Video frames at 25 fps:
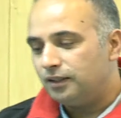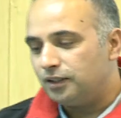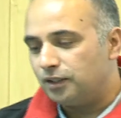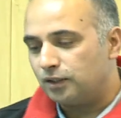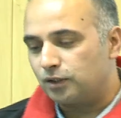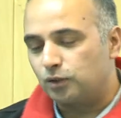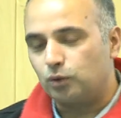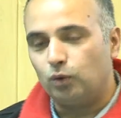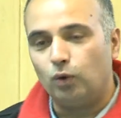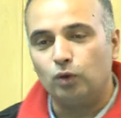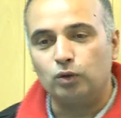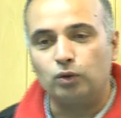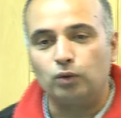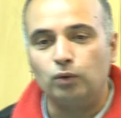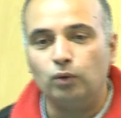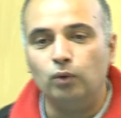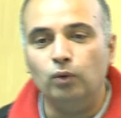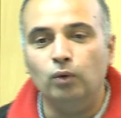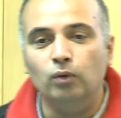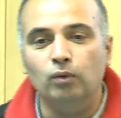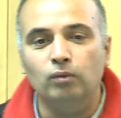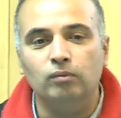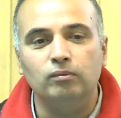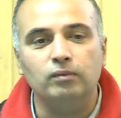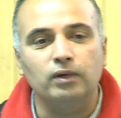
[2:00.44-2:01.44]
just go
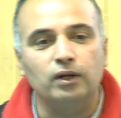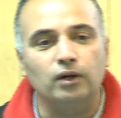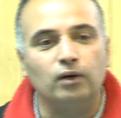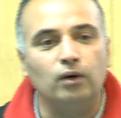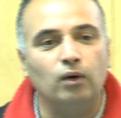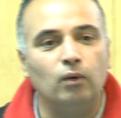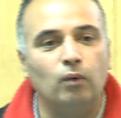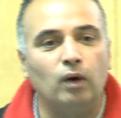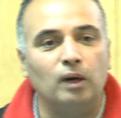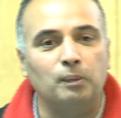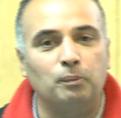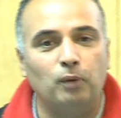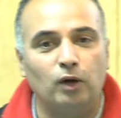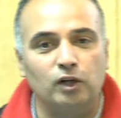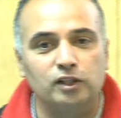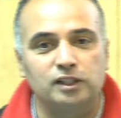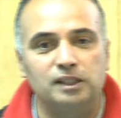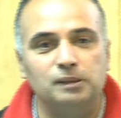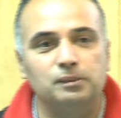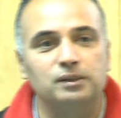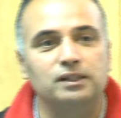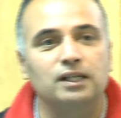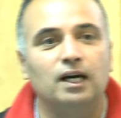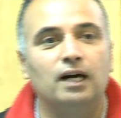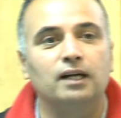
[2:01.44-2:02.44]
through you know what
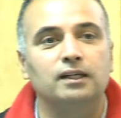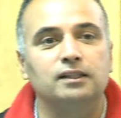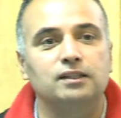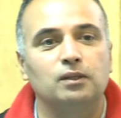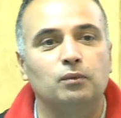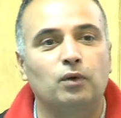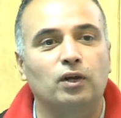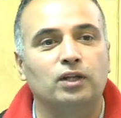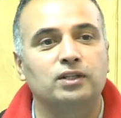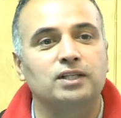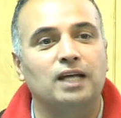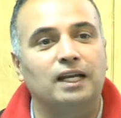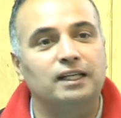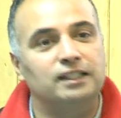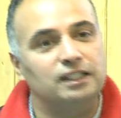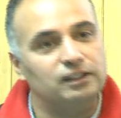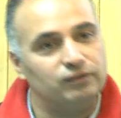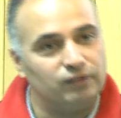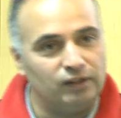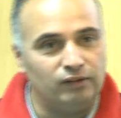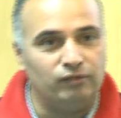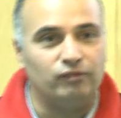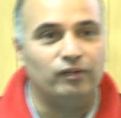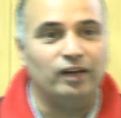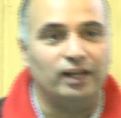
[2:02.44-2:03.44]
Policy Bazaar is and what challenges
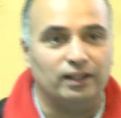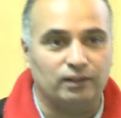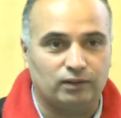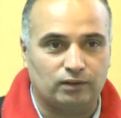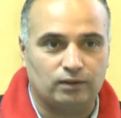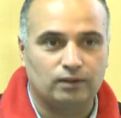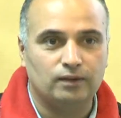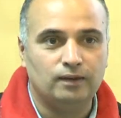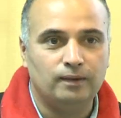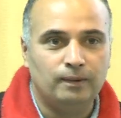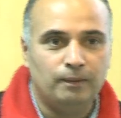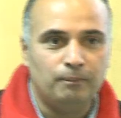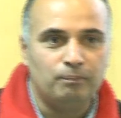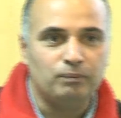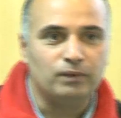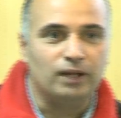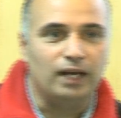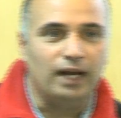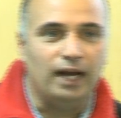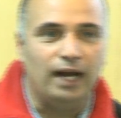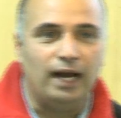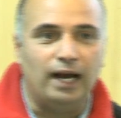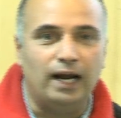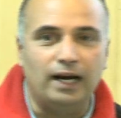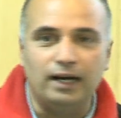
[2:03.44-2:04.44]
we faced,
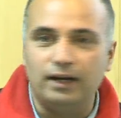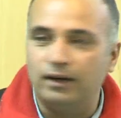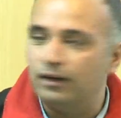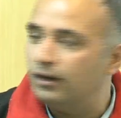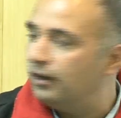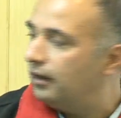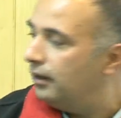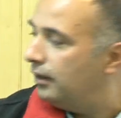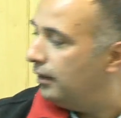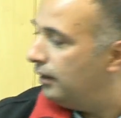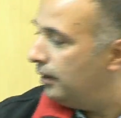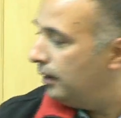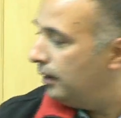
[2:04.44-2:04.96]
and uh,